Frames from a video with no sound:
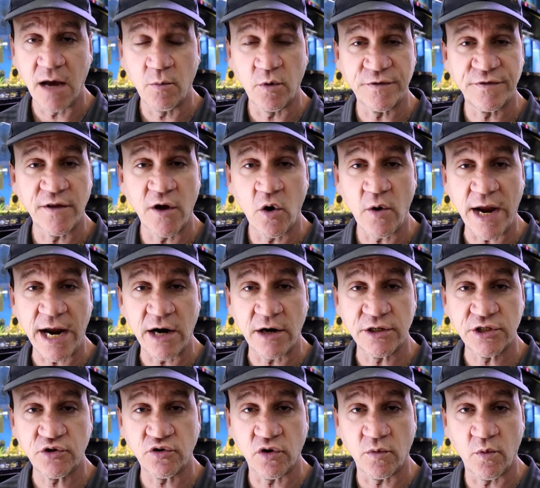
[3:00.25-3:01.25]
with no
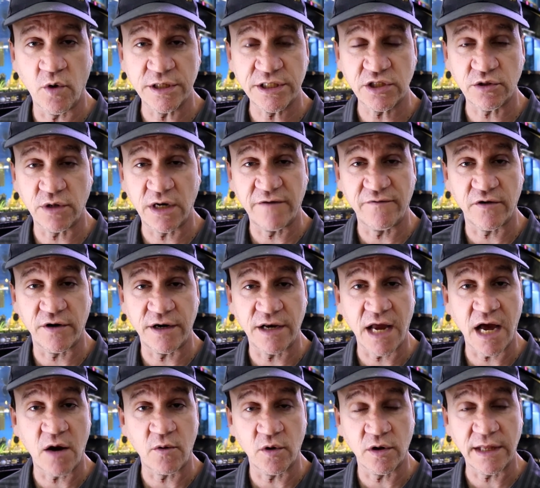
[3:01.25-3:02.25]
air to them whatsoever, and
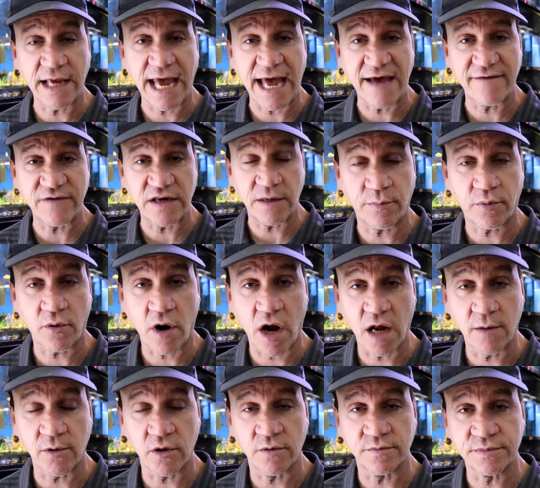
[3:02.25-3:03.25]
not really have
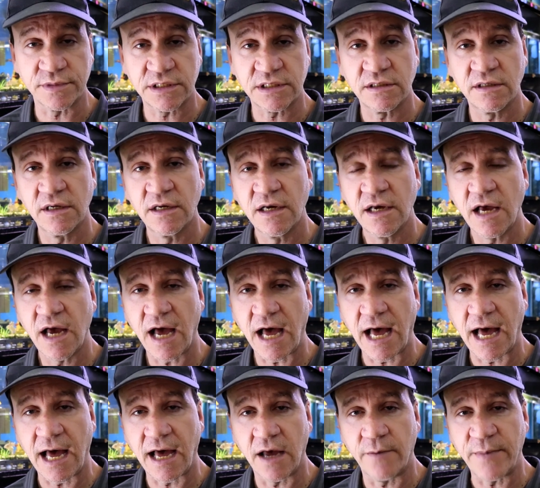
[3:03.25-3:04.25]
problems
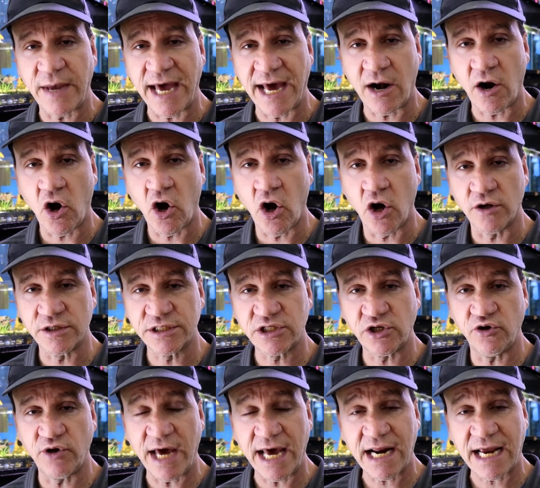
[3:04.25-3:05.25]
at all. So
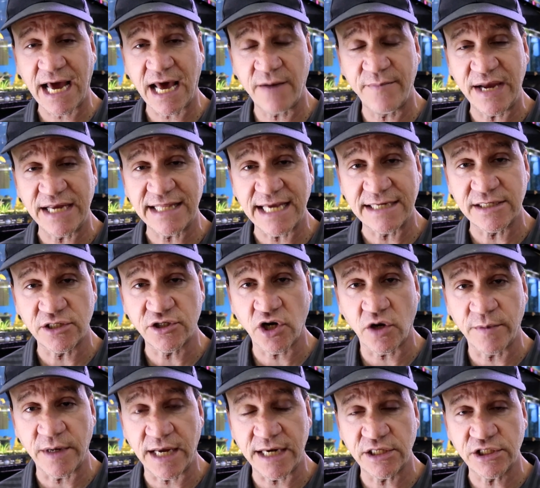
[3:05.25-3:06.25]
you got to kind of make that
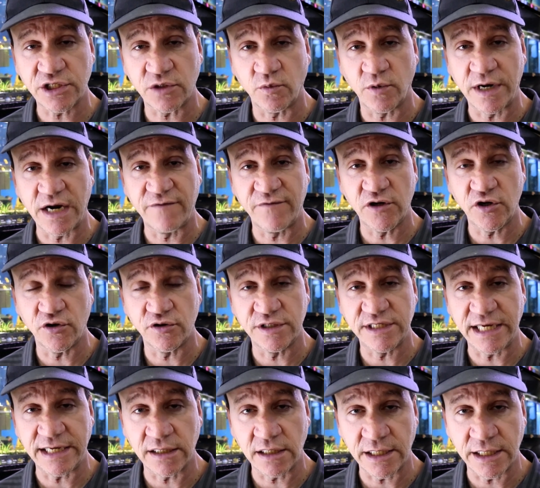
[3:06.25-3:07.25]
determination whenever you're
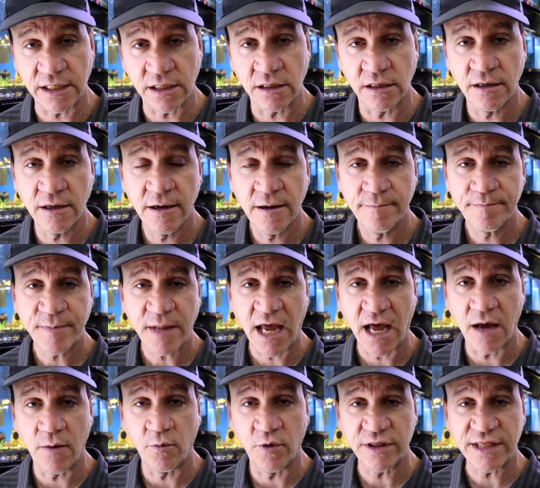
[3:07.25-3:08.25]
dealing
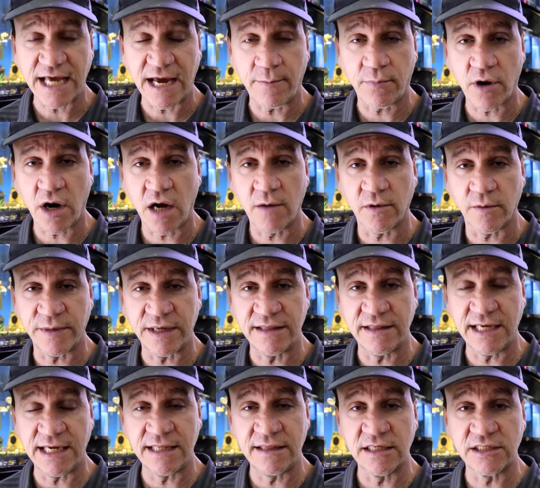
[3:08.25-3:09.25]
with that problem.
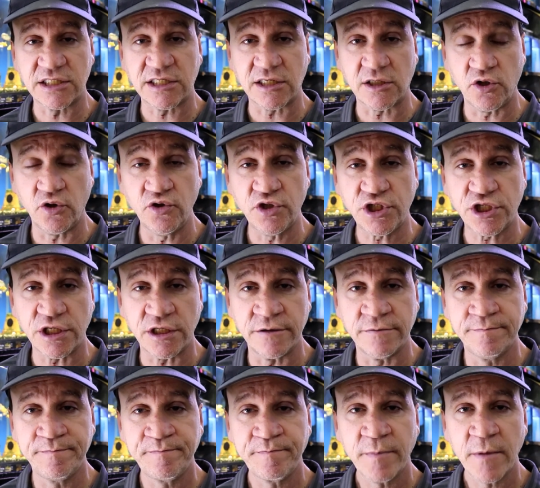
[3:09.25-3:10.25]
And then the
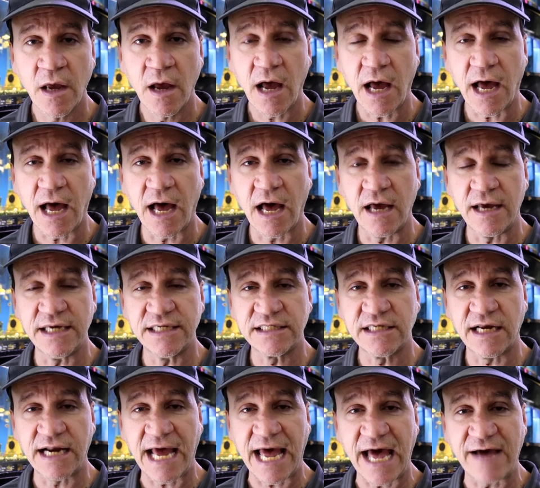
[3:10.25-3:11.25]
solution is
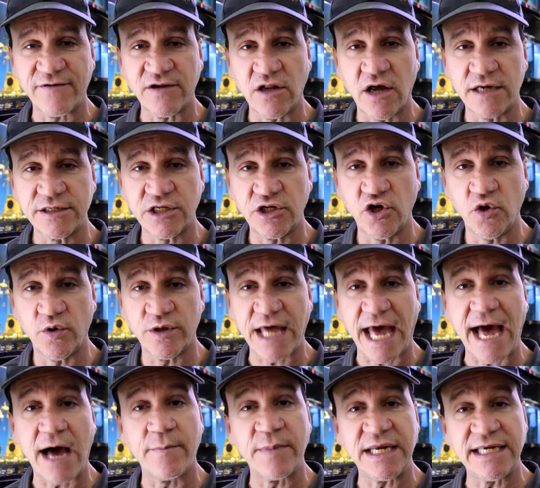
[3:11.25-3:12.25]
going to have a lot to do with
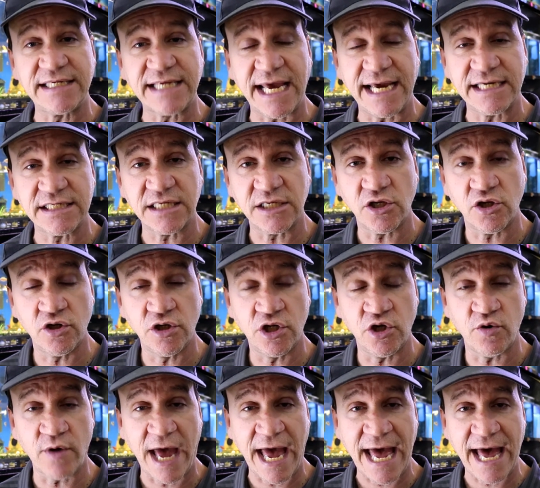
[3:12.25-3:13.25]
how many tanks that
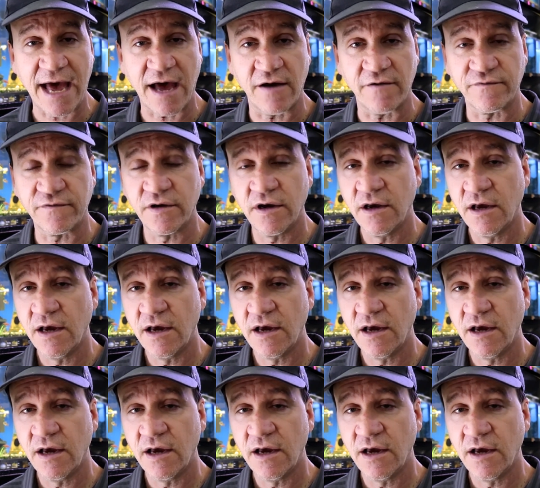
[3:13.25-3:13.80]
you have.